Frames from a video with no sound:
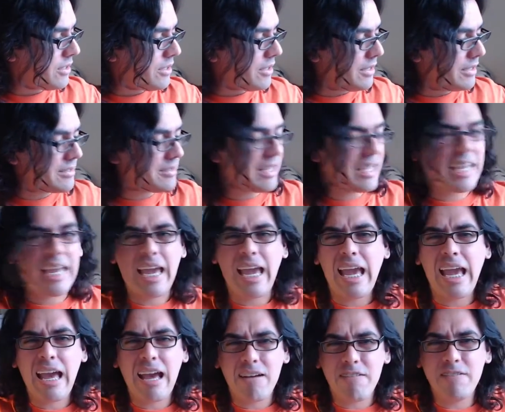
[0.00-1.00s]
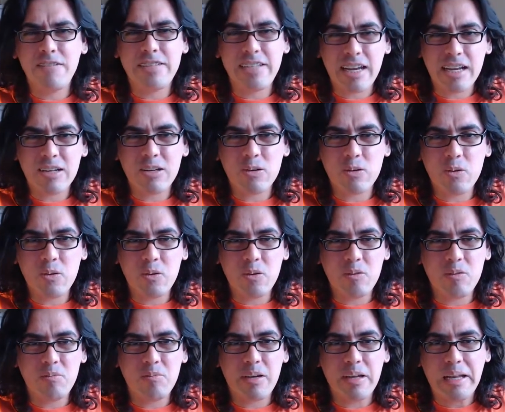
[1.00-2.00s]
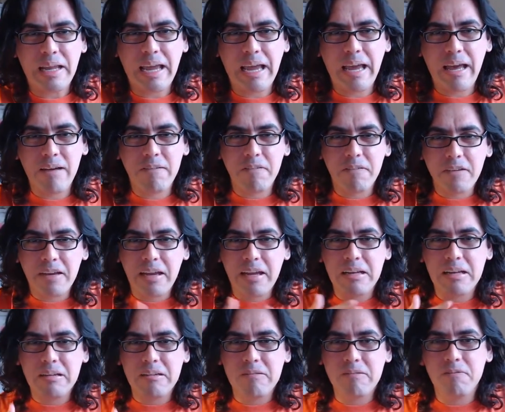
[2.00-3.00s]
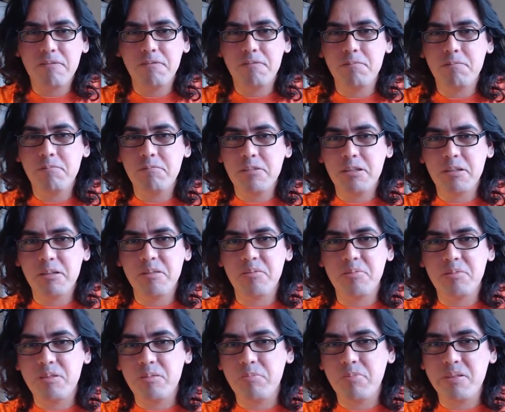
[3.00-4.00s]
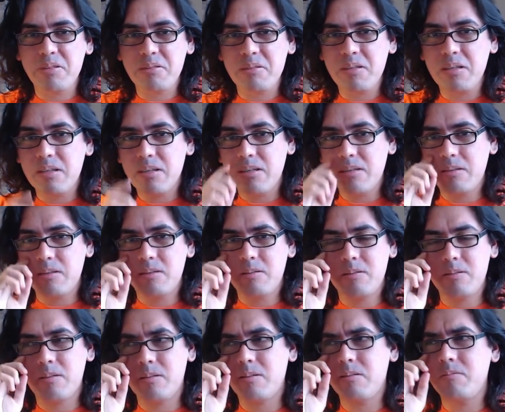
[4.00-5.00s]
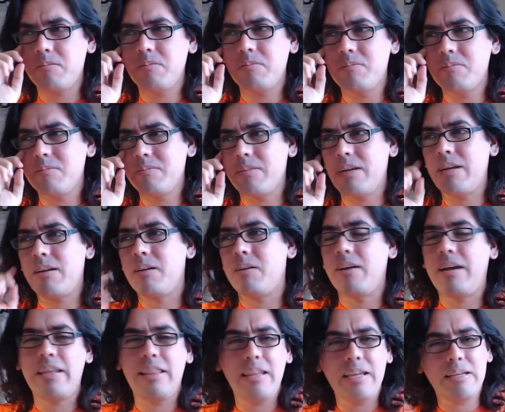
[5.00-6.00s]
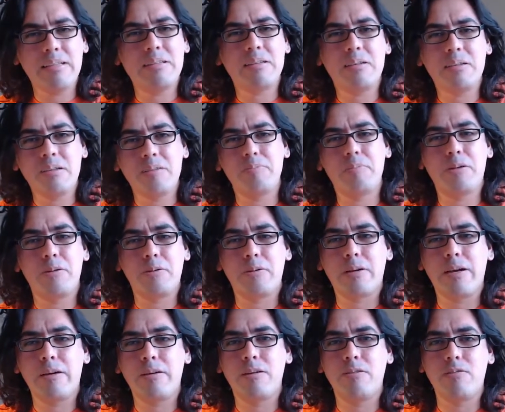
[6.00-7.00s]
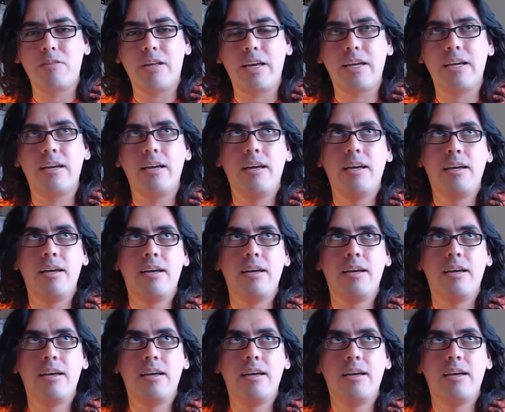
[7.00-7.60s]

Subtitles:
it's like half technical and half kind of, simplistic. So I don't know. I think it's a good middle ground of like,